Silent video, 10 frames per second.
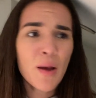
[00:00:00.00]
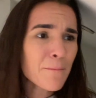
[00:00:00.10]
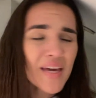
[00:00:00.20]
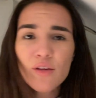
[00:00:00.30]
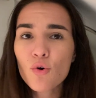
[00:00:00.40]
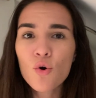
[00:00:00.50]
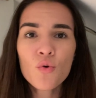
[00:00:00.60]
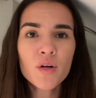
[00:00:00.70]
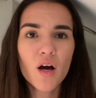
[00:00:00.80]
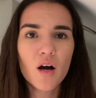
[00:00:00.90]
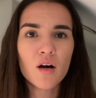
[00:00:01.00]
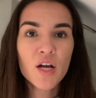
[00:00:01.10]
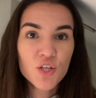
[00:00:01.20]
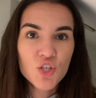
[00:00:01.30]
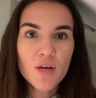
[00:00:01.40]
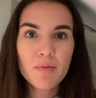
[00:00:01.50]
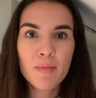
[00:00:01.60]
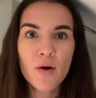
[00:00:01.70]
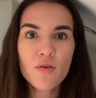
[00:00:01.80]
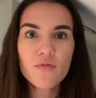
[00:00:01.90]
Pick your corner. Chip
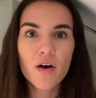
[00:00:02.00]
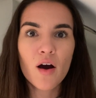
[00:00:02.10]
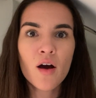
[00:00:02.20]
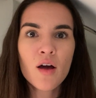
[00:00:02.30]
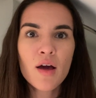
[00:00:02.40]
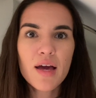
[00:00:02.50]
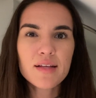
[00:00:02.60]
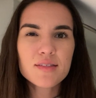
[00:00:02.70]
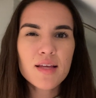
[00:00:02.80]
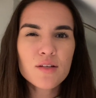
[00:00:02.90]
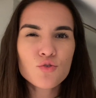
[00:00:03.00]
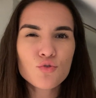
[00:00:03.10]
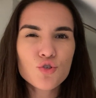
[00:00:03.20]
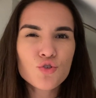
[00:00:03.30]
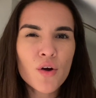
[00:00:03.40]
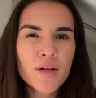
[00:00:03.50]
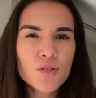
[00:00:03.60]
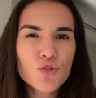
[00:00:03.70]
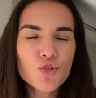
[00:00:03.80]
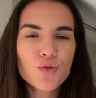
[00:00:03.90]
him over. Instead, you're just trying
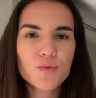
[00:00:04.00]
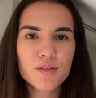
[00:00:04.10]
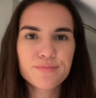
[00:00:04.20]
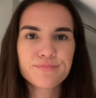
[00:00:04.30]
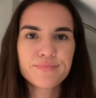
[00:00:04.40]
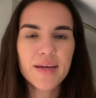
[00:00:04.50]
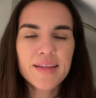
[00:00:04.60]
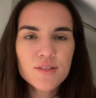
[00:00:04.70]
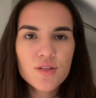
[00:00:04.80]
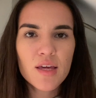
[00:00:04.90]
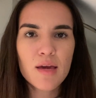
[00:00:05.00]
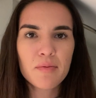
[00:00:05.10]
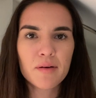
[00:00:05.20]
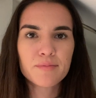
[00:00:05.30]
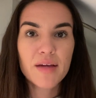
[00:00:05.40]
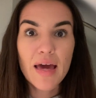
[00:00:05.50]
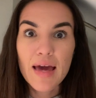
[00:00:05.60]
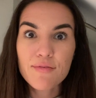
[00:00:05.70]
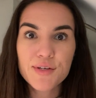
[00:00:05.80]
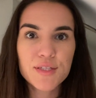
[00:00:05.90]
to shoot into the keeper
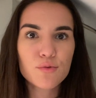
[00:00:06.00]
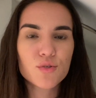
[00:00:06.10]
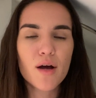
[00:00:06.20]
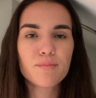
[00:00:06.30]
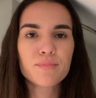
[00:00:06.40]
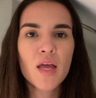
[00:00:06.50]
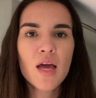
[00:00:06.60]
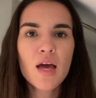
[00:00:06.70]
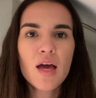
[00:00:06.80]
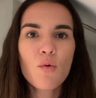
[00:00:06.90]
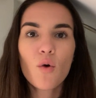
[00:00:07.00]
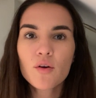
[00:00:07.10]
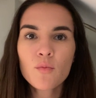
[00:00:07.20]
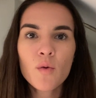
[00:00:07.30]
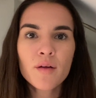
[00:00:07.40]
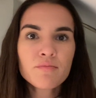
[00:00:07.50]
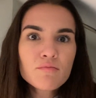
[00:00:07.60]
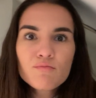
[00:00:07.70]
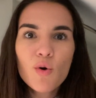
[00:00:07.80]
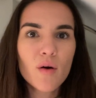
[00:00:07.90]
every single time. One-on-one,
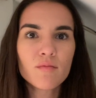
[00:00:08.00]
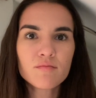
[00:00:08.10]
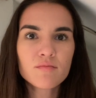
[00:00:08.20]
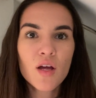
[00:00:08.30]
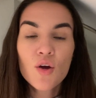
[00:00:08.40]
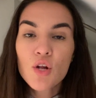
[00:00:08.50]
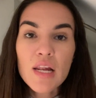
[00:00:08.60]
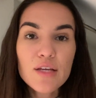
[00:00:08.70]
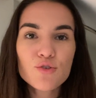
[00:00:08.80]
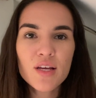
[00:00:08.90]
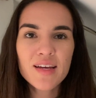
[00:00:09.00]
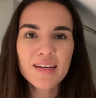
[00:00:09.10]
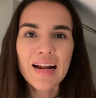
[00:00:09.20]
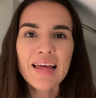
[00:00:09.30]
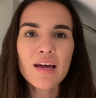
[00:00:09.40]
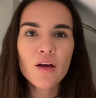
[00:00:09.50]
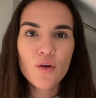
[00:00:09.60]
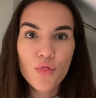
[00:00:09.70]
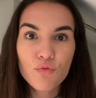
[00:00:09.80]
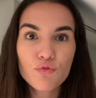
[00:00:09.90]
what? Literally in a clear
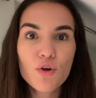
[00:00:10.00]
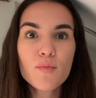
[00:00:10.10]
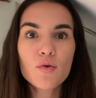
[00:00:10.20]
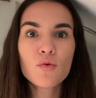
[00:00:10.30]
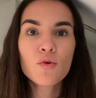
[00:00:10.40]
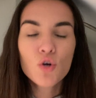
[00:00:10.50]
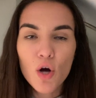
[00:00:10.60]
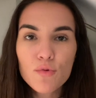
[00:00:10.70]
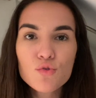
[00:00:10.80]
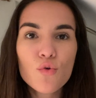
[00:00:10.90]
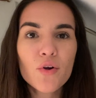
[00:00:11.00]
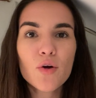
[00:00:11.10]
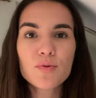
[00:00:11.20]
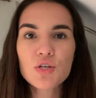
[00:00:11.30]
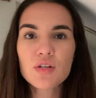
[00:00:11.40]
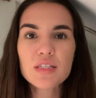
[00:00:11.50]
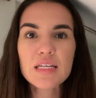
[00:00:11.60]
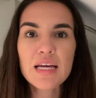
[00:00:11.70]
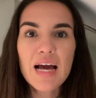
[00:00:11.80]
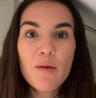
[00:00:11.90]
through ball goal scoring
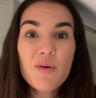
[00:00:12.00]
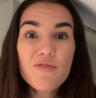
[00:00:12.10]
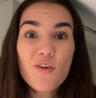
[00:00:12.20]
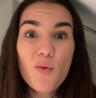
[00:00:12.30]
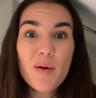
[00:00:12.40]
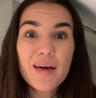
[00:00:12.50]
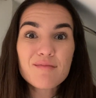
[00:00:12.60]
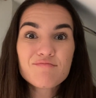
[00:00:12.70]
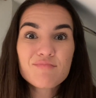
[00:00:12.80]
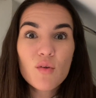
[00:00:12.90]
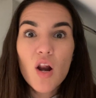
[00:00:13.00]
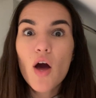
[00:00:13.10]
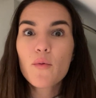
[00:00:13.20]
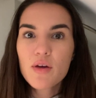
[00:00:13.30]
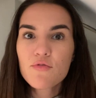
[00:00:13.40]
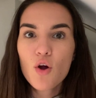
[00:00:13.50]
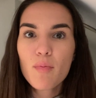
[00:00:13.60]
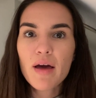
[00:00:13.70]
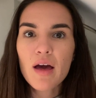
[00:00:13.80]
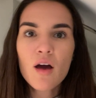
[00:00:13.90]
opportunity, and we flop it. Like, we
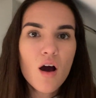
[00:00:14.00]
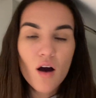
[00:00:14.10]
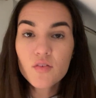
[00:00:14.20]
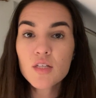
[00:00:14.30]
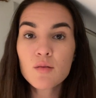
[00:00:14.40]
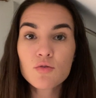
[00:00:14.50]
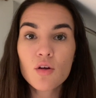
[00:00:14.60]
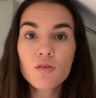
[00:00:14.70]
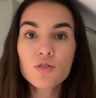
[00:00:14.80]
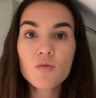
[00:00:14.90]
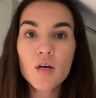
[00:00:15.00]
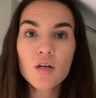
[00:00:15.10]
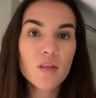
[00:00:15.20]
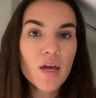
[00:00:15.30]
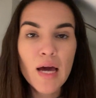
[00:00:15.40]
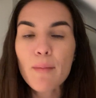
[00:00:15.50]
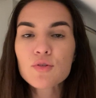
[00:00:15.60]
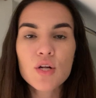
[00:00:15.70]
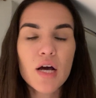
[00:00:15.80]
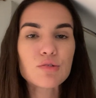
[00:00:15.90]
flop it. Other teams don't do it. They
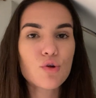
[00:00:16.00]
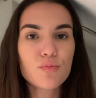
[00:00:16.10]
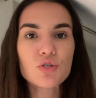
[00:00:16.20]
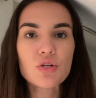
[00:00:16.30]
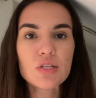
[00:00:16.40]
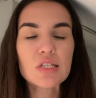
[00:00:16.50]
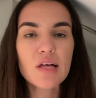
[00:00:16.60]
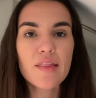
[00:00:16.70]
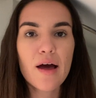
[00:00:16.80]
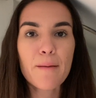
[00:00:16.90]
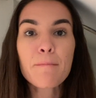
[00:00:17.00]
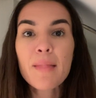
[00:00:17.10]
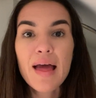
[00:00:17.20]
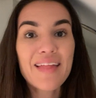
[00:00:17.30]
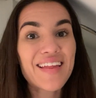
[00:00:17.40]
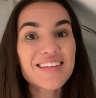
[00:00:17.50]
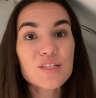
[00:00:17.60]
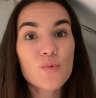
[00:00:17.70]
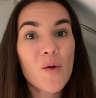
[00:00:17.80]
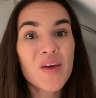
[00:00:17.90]
capitalize on opportunities like that, and that
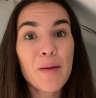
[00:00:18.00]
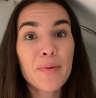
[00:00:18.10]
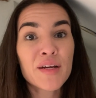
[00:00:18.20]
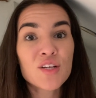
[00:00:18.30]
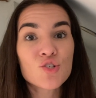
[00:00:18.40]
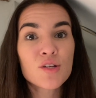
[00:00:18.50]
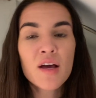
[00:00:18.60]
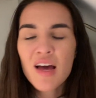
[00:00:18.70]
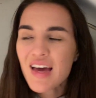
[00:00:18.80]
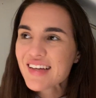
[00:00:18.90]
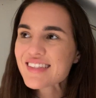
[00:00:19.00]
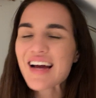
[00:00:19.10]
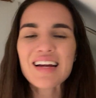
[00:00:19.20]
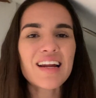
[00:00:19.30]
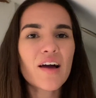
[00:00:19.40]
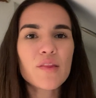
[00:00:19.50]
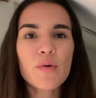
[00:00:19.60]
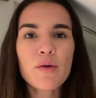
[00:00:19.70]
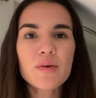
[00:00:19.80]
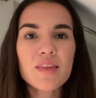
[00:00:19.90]
is why we get punished, exactly like the
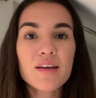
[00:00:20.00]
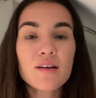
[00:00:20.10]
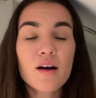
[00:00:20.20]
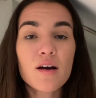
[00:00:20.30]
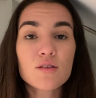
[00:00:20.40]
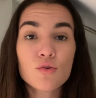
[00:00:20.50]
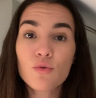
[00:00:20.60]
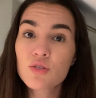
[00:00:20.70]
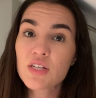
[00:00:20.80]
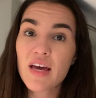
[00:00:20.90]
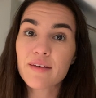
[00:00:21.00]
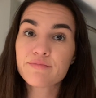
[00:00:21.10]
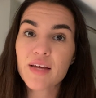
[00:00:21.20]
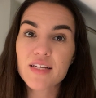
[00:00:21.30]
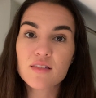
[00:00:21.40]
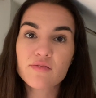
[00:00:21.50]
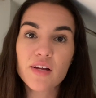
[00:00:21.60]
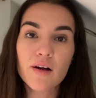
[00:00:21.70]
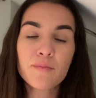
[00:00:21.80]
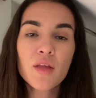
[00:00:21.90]
way they scored today, Aston
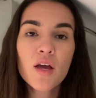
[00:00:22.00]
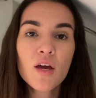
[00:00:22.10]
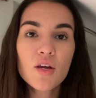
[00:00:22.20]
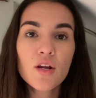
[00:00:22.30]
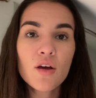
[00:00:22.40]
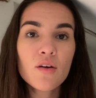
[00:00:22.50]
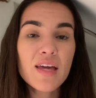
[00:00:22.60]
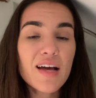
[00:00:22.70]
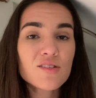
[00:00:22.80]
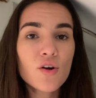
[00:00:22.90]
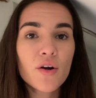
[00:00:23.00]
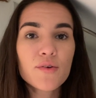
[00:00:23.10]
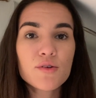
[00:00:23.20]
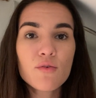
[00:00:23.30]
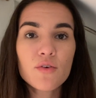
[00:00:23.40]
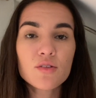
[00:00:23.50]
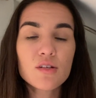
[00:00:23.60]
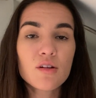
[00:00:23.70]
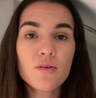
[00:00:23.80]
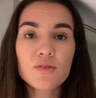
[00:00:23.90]
Villa. You know, yeah, Thiago Silva
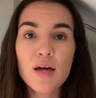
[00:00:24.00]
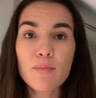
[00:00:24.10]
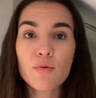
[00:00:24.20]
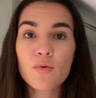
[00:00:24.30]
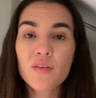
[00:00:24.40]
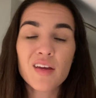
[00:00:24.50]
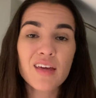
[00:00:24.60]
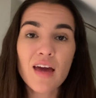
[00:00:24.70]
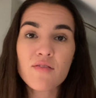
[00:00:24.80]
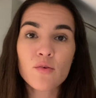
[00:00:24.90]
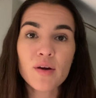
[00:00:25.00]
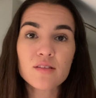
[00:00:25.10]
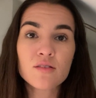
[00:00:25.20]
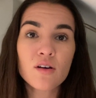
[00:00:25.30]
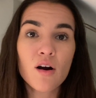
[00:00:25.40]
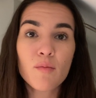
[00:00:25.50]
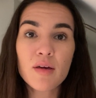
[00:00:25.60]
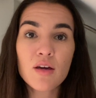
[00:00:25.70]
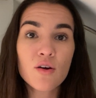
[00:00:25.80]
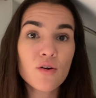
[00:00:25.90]
did lose that ball. He gave it away to
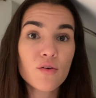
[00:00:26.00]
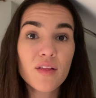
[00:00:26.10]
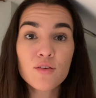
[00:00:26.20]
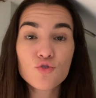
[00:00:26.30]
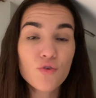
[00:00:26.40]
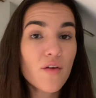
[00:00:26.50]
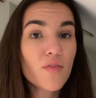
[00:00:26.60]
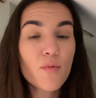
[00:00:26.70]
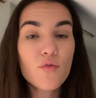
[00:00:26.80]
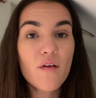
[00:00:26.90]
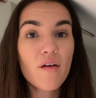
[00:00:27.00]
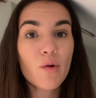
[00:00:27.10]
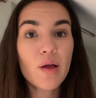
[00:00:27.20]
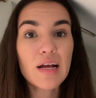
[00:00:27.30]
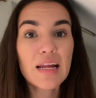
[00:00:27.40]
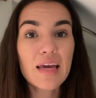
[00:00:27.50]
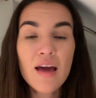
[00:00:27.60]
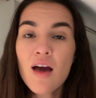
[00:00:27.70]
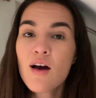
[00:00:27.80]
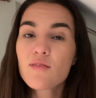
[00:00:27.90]
Diaby, who then drove the ball very quickly,
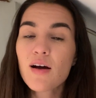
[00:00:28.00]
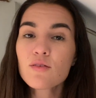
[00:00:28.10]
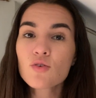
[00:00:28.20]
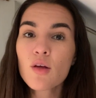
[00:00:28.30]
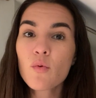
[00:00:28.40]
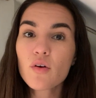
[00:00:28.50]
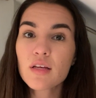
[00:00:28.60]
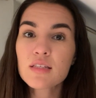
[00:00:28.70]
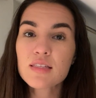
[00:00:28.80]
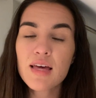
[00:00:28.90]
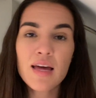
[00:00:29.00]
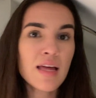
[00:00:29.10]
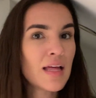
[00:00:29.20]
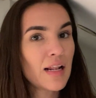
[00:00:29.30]
found Ollie Watkins there.